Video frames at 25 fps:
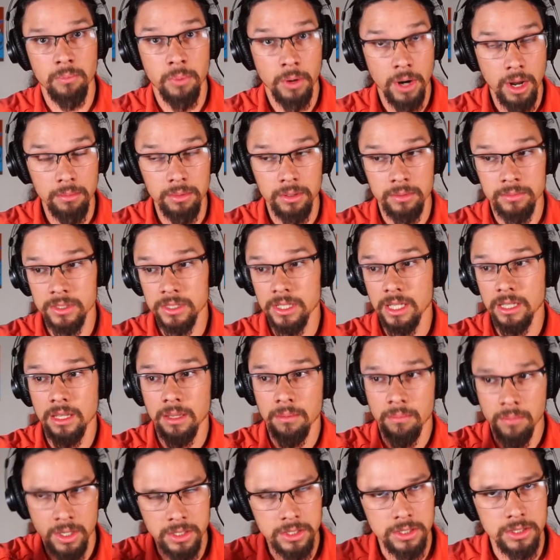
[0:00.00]
problem is that the
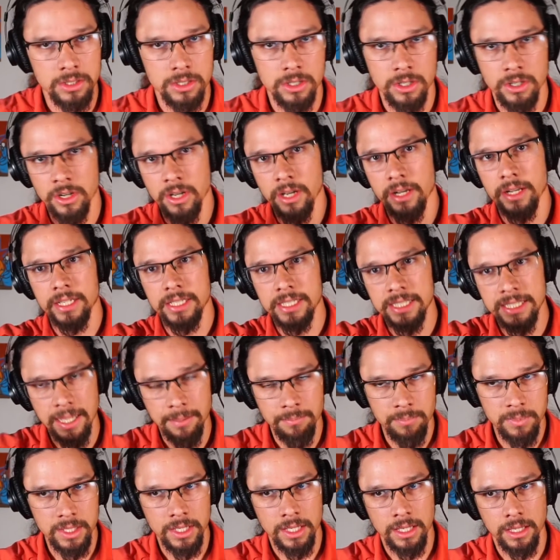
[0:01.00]
muscles are not
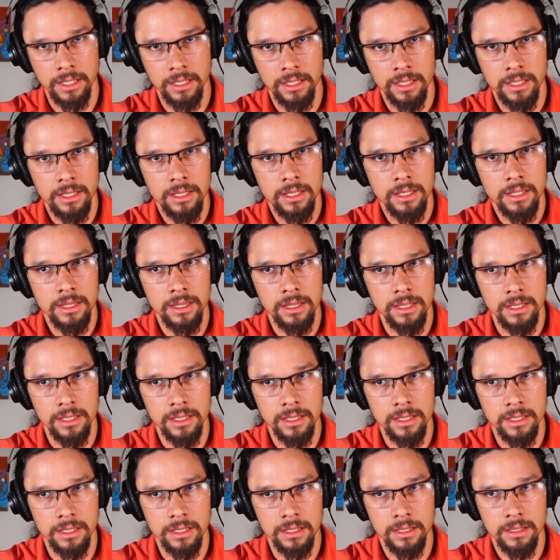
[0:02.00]
accepting
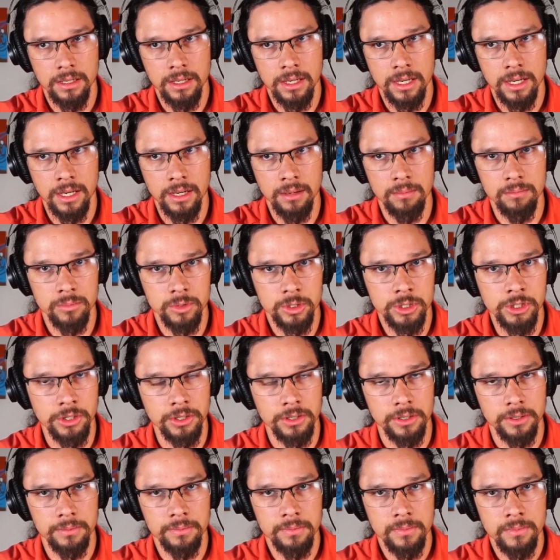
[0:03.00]
the
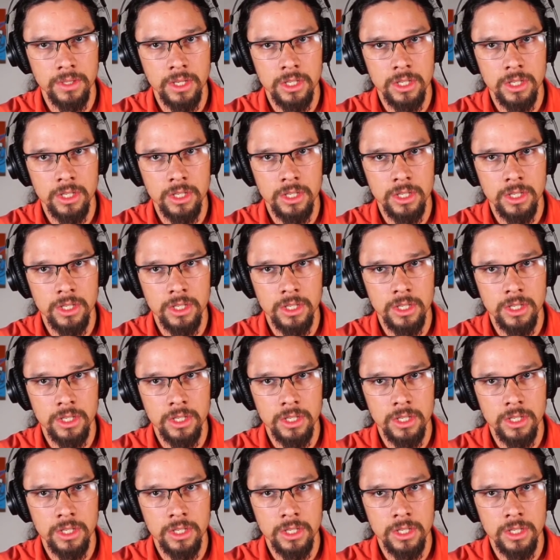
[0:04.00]
sugar.